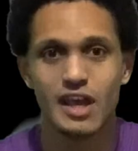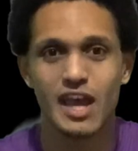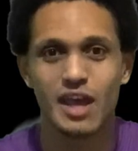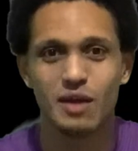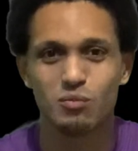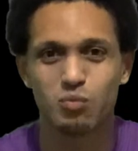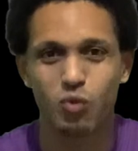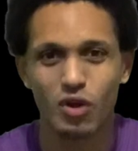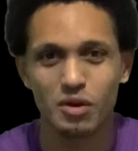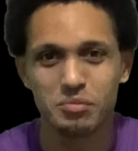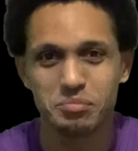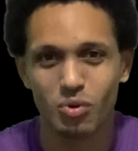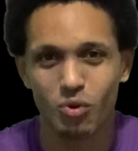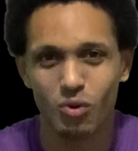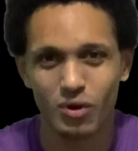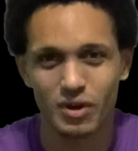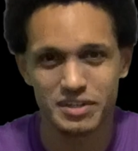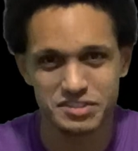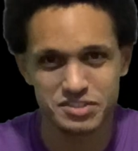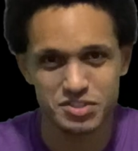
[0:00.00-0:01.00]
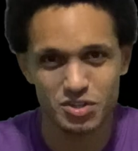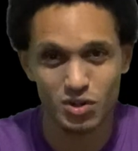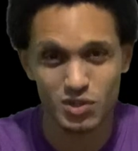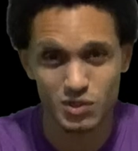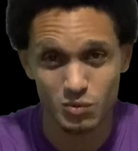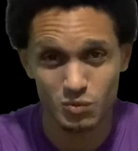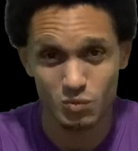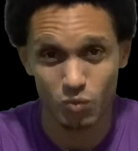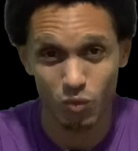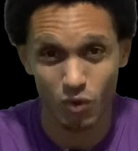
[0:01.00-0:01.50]
At one point
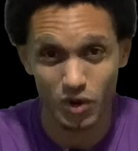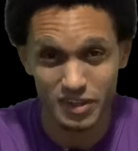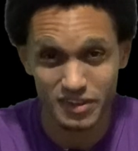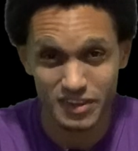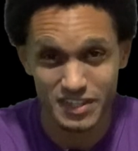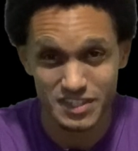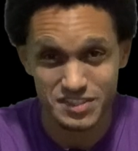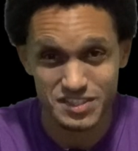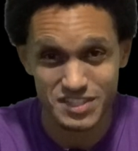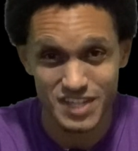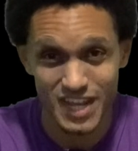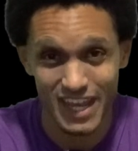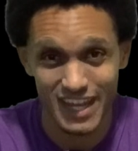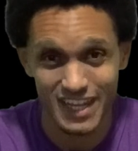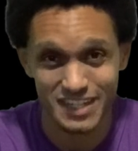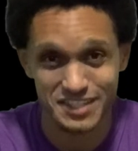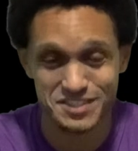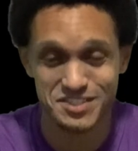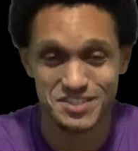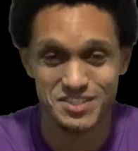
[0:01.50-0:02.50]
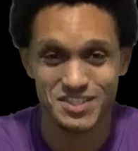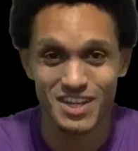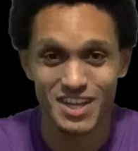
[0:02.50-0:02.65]
during one of these takes,